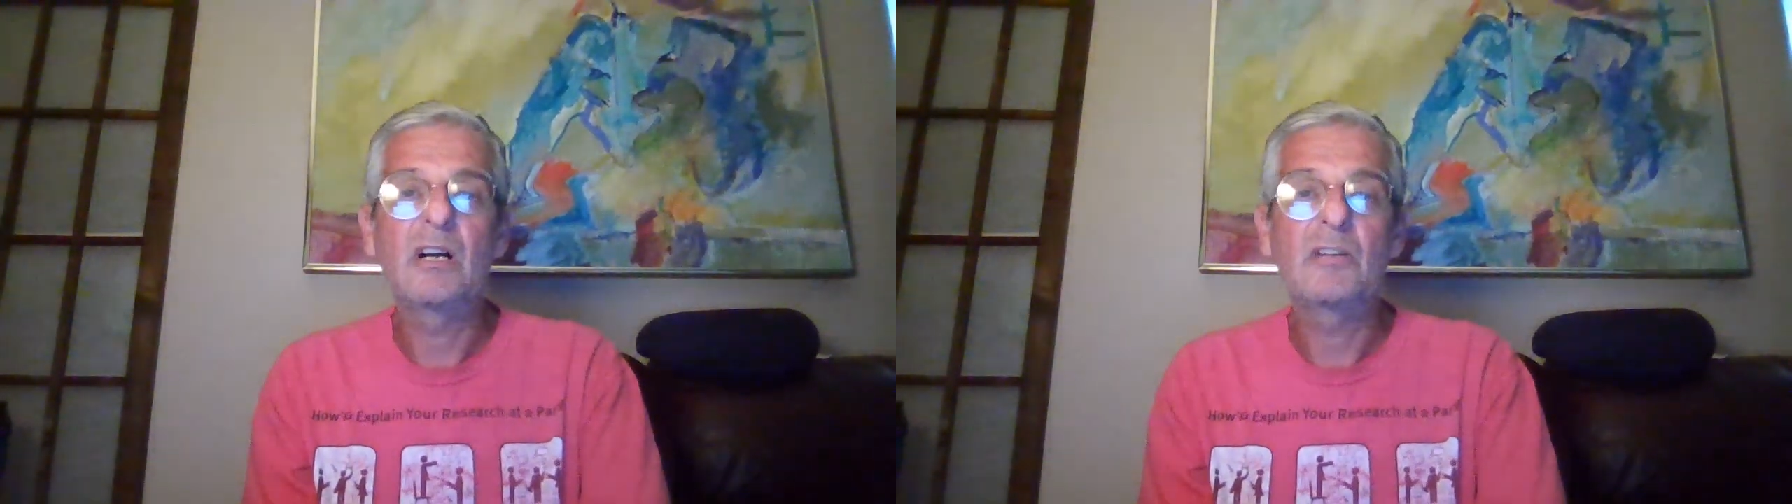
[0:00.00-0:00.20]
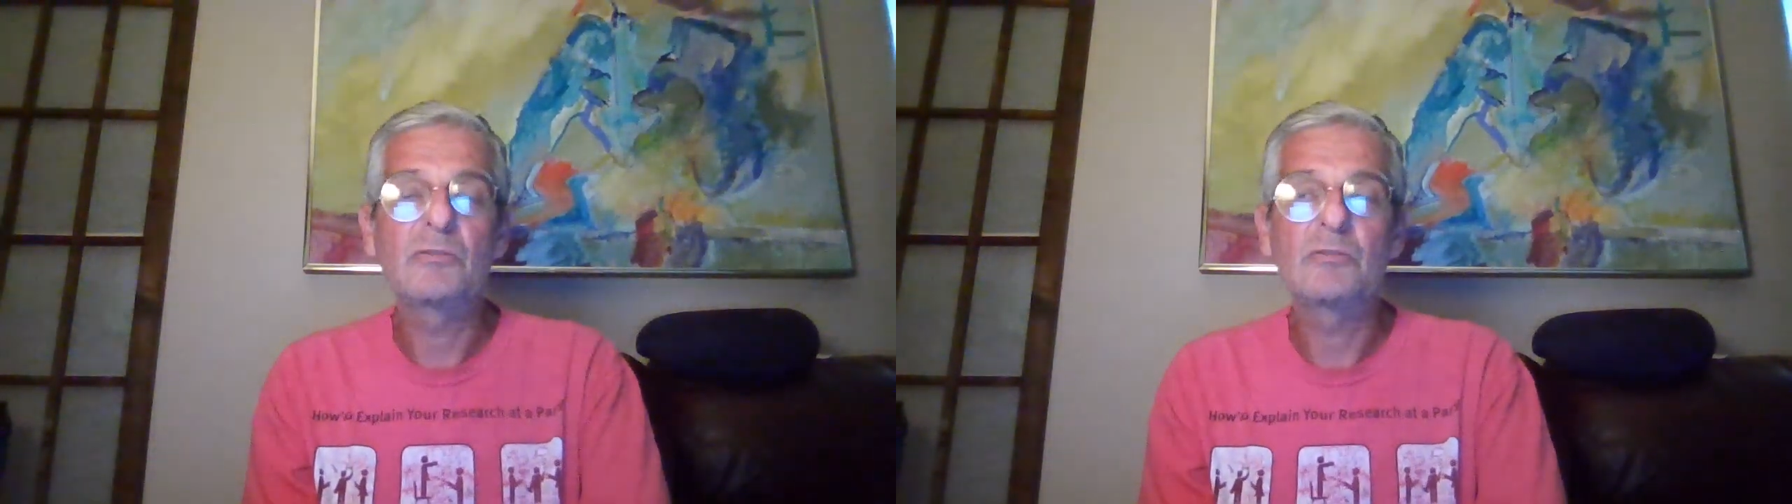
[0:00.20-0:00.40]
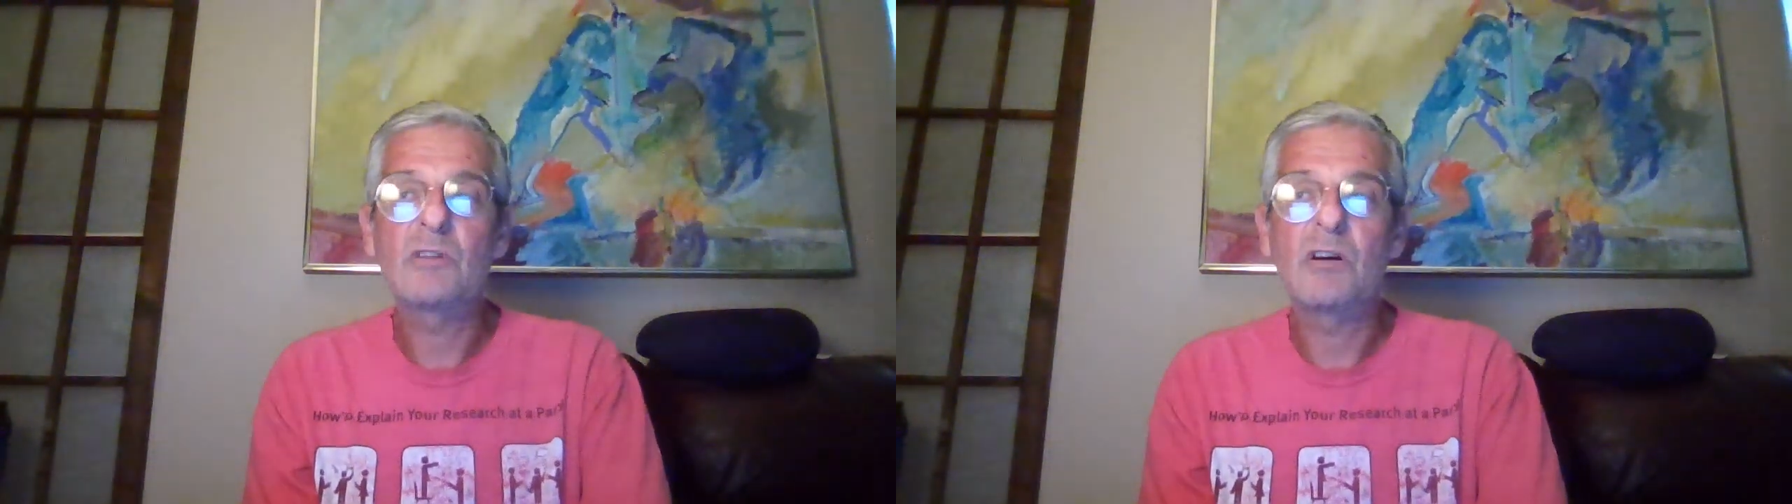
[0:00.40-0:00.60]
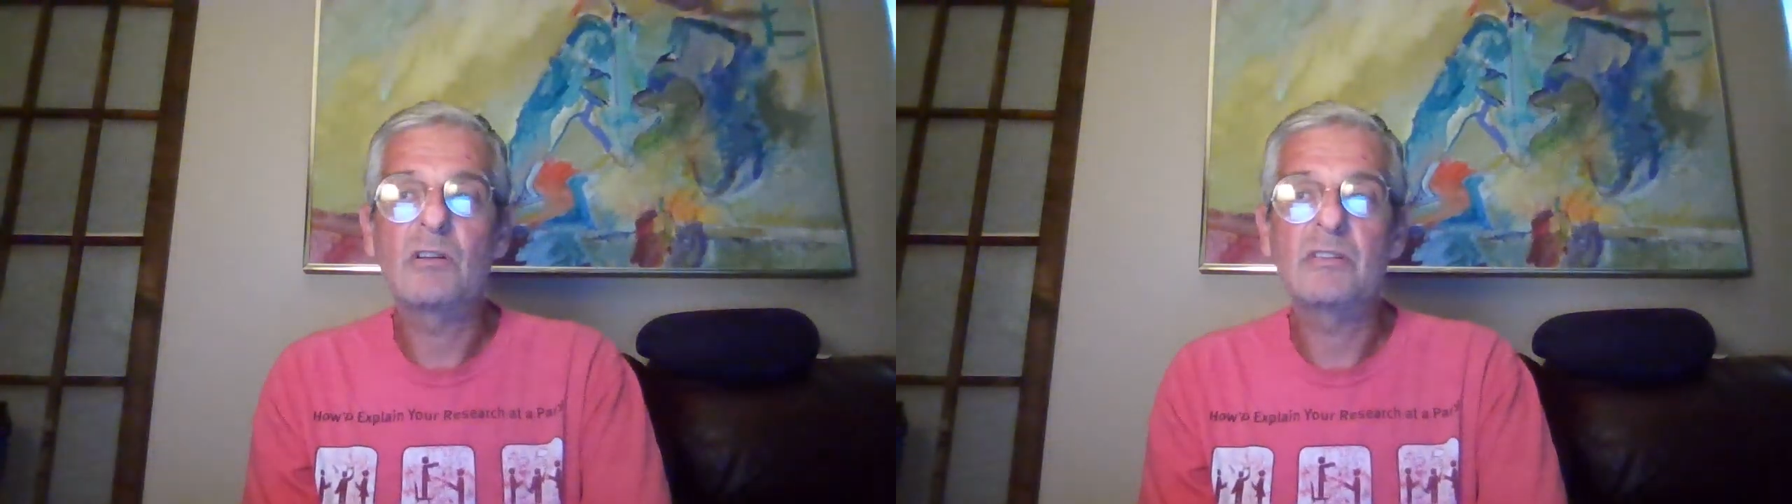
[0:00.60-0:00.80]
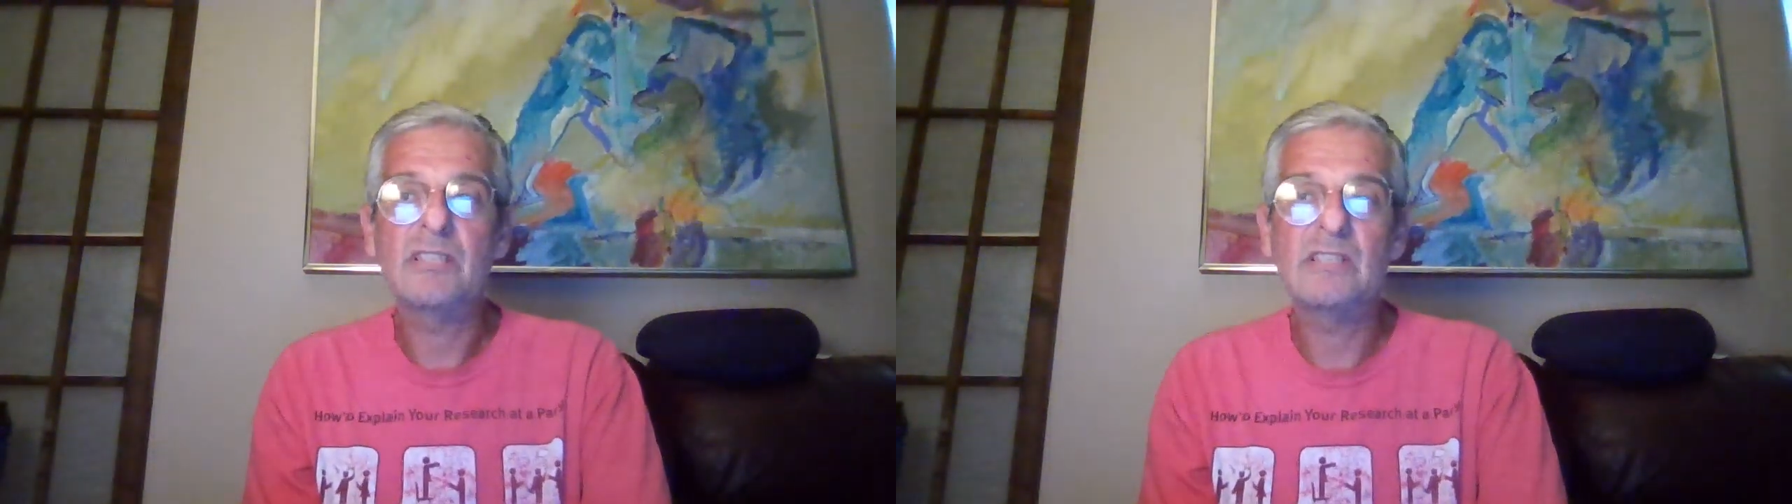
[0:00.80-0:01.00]

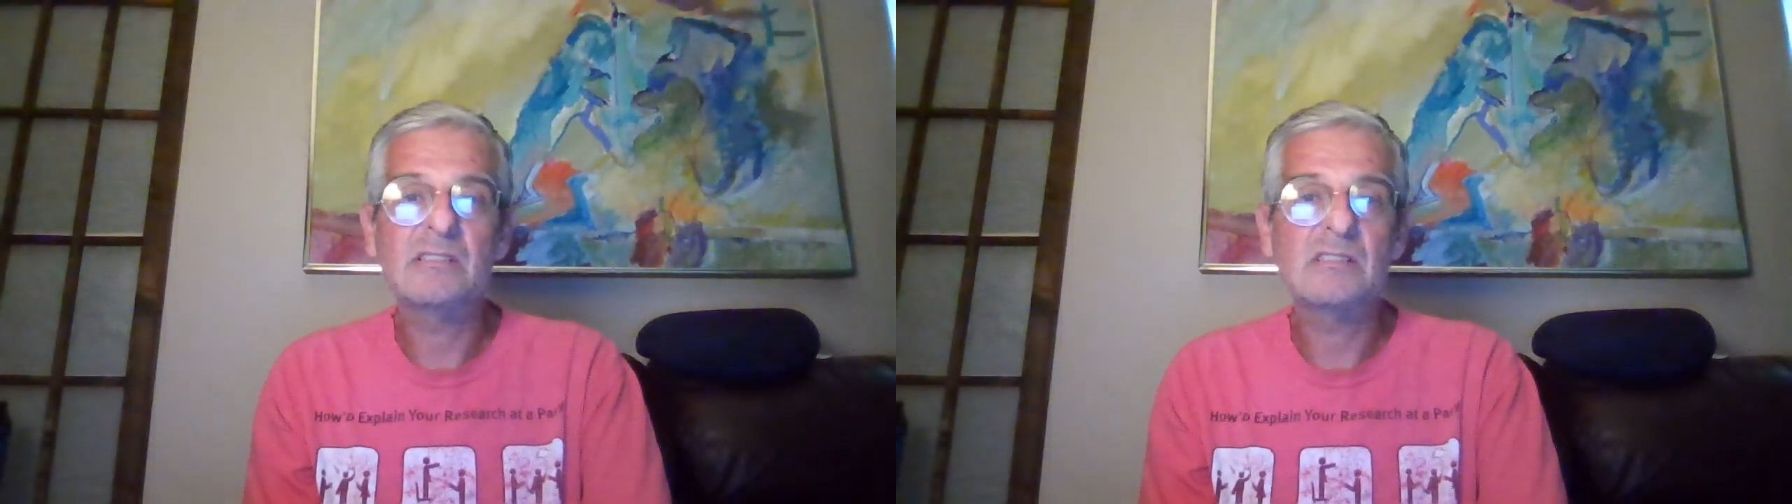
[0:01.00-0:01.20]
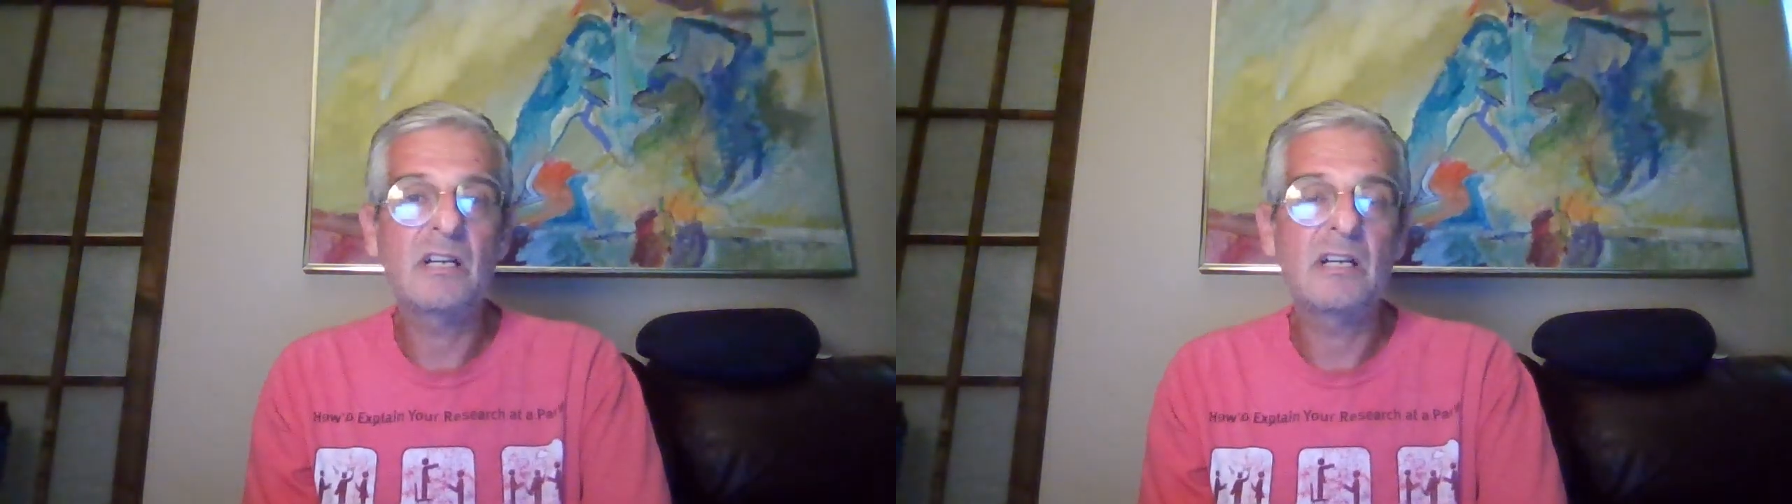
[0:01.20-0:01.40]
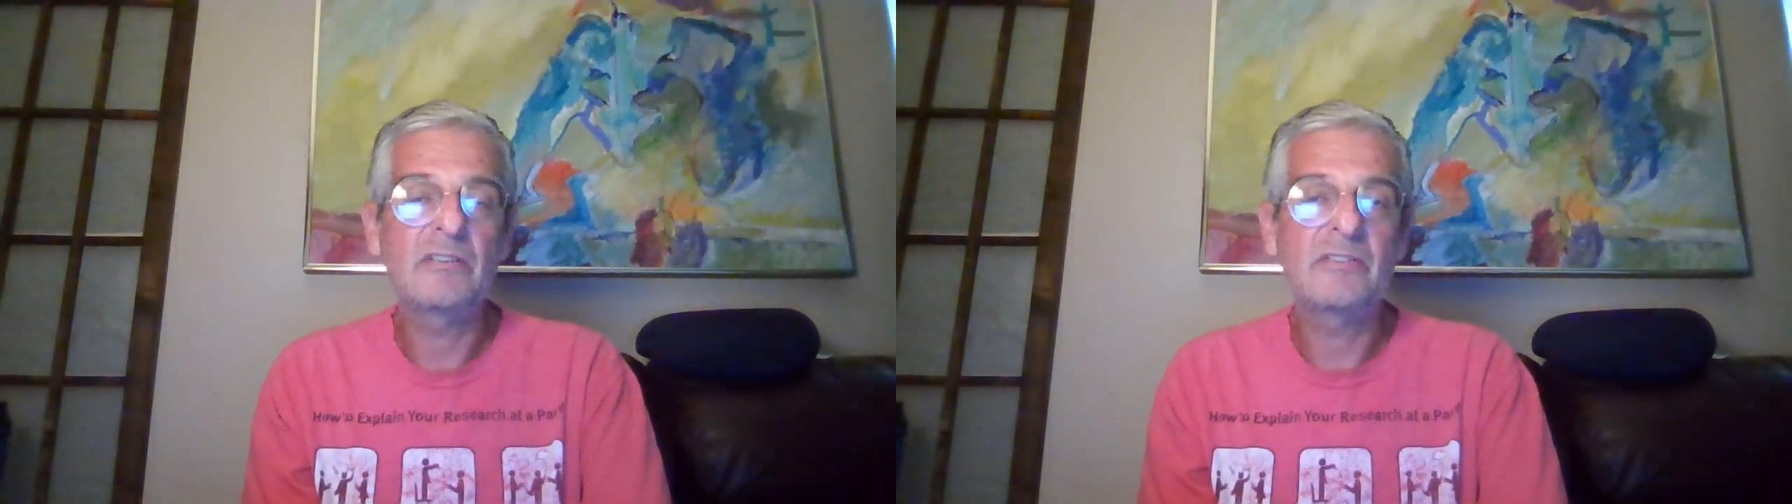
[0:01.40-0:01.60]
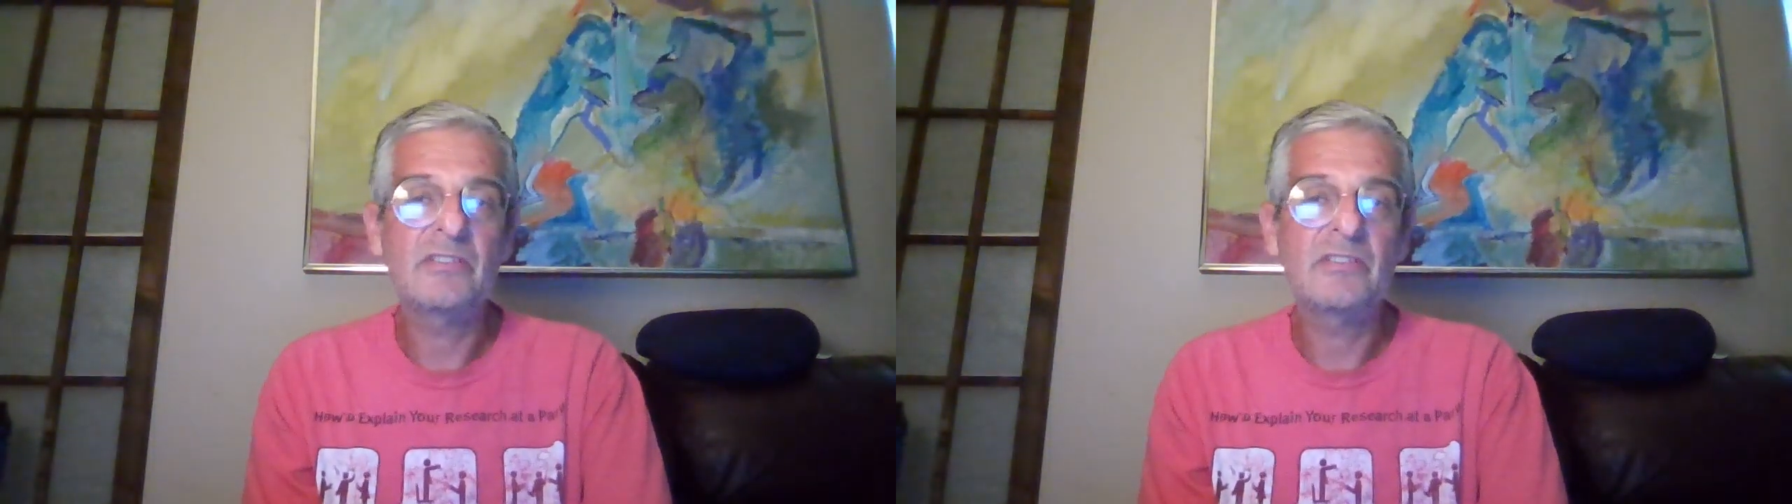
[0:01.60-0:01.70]
neurons inside of